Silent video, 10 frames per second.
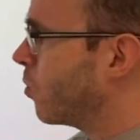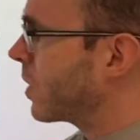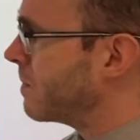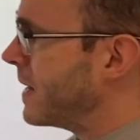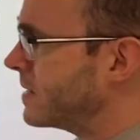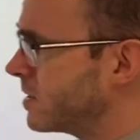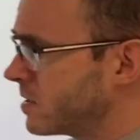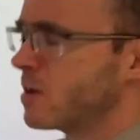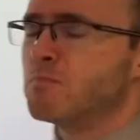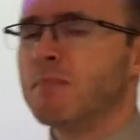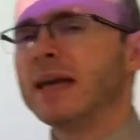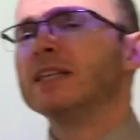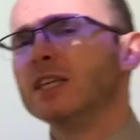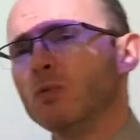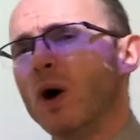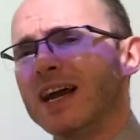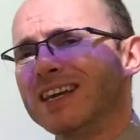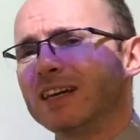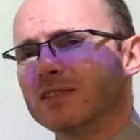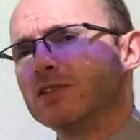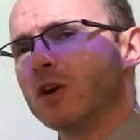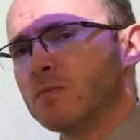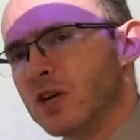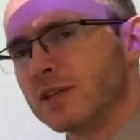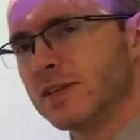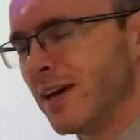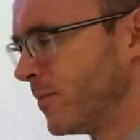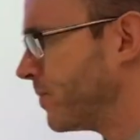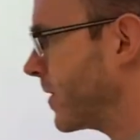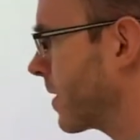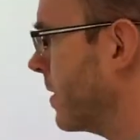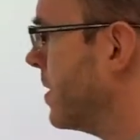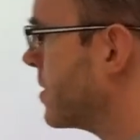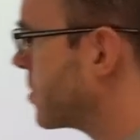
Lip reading: what it means is make dy dx the subject now. Okay? So